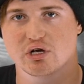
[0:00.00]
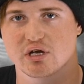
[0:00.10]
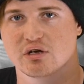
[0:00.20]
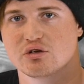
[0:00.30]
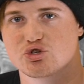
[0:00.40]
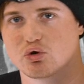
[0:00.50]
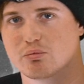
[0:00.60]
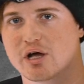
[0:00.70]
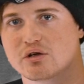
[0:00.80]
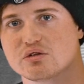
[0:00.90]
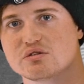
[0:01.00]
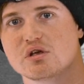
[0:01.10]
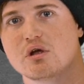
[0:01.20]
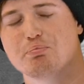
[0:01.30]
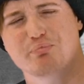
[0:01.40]
looking Shawn Michaels.
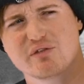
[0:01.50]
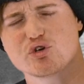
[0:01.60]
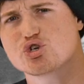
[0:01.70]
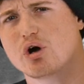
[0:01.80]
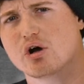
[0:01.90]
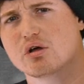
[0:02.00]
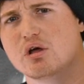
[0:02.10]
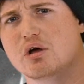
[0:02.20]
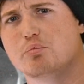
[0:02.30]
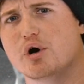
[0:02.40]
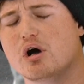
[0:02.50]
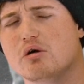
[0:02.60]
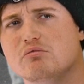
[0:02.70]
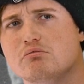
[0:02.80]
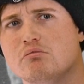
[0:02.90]
Bit of a shock,
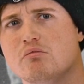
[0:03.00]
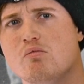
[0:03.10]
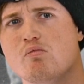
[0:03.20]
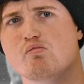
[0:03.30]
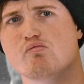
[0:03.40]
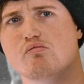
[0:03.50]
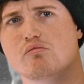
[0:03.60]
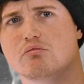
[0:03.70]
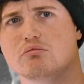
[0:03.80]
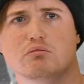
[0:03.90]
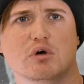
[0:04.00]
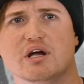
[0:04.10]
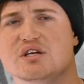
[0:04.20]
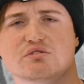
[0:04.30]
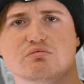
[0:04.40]
but I
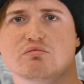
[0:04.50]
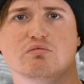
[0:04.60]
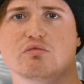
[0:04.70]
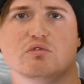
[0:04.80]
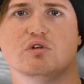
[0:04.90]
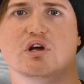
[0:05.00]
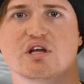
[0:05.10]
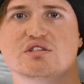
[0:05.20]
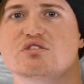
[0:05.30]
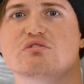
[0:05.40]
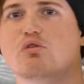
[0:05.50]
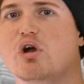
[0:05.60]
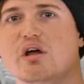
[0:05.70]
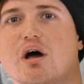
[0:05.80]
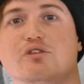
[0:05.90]
guess I guess it's all
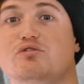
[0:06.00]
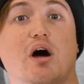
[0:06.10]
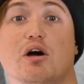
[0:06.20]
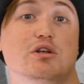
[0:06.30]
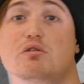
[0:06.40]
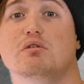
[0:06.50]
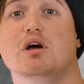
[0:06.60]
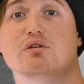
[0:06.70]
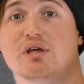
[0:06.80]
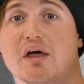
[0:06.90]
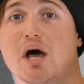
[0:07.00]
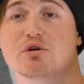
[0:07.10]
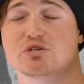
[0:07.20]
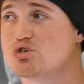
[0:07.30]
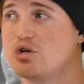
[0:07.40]
right. I, I don't I don't care that
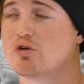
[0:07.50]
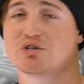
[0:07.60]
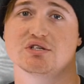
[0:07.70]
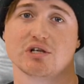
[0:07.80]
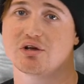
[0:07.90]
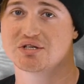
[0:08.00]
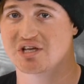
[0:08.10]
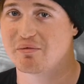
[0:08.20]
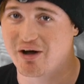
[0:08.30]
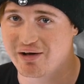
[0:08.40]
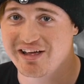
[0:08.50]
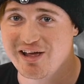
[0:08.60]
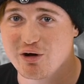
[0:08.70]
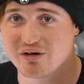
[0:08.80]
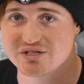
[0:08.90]
much. I'm sure Ross has a lot to say about it
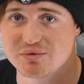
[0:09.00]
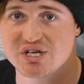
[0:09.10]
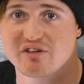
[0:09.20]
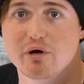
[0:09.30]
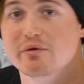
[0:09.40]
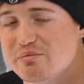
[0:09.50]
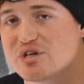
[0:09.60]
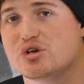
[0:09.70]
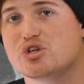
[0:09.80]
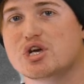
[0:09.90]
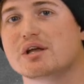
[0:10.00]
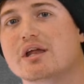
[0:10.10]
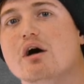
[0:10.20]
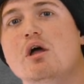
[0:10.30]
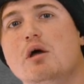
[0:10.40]
on WTF Moments. Make sure to check
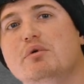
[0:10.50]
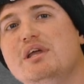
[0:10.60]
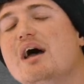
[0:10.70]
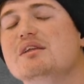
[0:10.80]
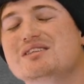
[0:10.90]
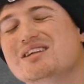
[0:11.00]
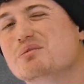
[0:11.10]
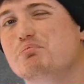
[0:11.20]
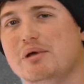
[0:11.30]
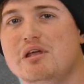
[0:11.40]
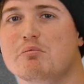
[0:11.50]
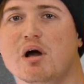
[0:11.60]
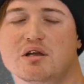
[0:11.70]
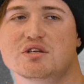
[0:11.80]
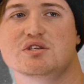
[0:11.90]
that out. But yeah, this gets a B
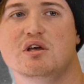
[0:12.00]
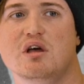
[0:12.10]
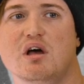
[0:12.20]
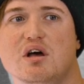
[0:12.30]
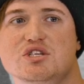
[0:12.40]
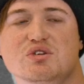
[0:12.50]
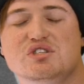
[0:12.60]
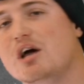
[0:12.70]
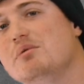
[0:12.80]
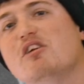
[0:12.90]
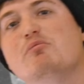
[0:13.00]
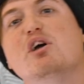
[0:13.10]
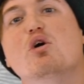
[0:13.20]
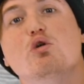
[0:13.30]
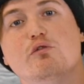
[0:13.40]
minus. Uh, so it's time to give
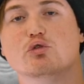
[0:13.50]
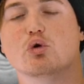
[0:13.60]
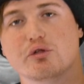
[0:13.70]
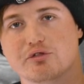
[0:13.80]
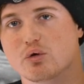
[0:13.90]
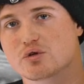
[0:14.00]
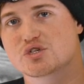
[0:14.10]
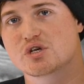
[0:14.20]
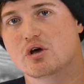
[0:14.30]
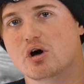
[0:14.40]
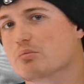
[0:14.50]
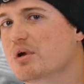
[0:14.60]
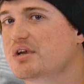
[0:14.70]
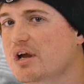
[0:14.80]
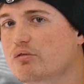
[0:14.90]
my overall thoughts on
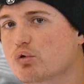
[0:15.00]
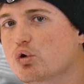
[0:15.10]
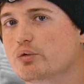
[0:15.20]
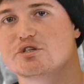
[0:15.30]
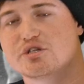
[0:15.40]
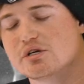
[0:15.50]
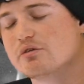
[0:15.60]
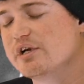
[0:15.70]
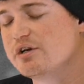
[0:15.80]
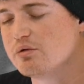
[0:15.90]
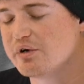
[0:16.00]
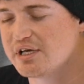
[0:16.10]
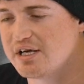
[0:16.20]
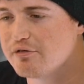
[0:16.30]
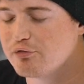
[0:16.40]
Monday Night Raw. So I don't really know what to
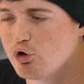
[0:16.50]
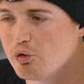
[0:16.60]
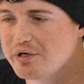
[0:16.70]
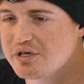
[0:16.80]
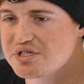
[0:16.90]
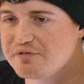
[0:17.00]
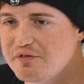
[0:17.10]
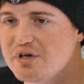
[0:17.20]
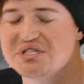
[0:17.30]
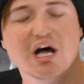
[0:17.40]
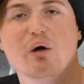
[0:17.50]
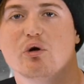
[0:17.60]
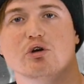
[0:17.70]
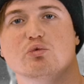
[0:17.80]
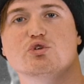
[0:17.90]
give Raw because the first
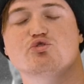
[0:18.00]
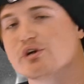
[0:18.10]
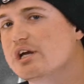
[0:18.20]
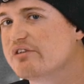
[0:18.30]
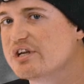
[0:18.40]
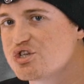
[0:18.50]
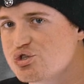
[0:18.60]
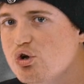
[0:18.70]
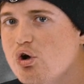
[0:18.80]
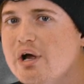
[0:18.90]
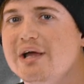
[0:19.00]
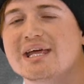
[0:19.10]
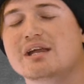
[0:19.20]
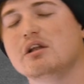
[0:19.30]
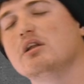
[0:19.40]
hour was really, really strong, and
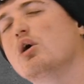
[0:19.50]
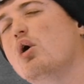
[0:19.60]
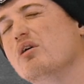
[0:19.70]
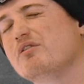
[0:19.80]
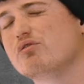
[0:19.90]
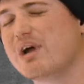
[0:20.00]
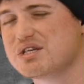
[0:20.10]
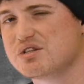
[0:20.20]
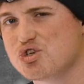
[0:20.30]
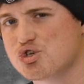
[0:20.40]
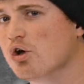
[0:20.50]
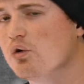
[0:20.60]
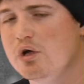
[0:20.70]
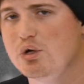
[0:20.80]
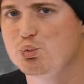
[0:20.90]
then a lot of the rest of the
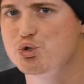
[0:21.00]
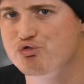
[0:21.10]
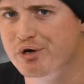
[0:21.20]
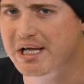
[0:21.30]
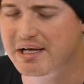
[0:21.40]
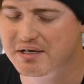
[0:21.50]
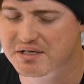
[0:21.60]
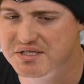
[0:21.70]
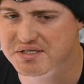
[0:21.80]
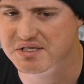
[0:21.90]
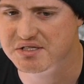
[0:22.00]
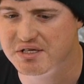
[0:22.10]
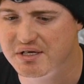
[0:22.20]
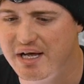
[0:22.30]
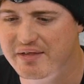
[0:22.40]
show was really
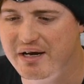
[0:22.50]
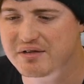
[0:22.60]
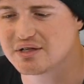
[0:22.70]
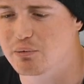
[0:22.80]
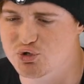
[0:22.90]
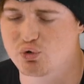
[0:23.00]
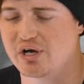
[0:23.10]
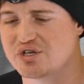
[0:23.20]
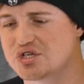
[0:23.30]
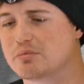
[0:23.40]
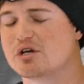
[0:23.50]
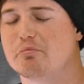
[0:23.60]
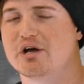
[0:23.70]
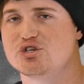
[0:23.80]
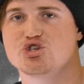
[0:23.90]
inconsistent. And then I think that was all kind of summed up
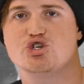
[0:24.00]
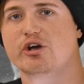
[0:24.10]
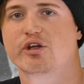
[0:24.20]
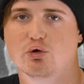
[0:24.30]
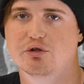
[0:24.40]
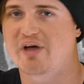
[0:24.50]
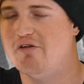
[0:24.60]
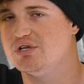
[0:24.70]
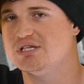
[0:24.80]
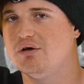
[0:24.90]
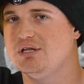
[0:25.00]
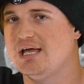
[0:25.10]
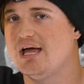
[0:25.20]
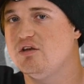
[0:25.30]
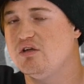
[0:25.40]
by just chucking all the veterans out at
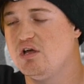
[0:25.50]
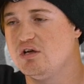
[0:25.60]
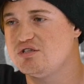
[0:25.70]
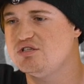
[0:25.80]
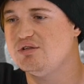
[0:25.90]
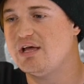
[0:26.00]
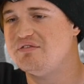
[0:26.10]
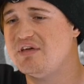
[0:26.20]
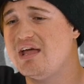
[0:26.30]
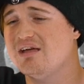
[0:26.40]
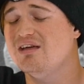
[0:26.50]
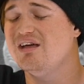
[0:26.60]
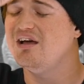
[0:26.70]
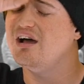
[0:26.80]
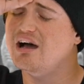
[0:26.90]
the end to do their thing
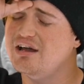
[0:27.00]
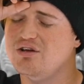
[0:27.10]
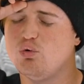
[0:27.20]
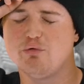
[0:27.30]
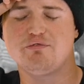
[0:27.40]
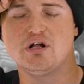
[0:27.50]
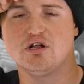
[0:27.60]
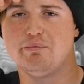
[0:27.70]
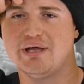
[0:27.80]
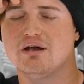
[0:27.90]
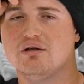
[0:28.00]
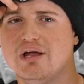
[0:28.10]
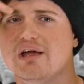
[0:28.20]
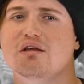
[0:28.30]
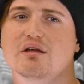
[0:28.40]
and it all felt a bit
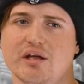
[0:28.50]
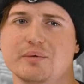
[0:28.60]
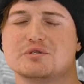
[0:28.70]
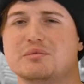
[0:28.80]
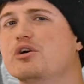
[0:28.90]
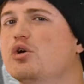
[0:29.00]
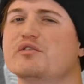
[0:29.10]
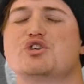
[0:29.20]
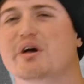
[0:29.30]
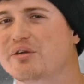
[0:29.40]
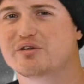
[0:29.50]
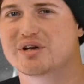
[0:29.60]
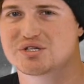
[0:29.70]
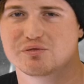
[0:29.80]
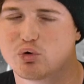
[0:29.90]
like it was meant to overshadow the
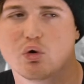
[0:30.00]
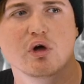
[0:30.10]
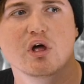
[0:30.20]
rest of Raw.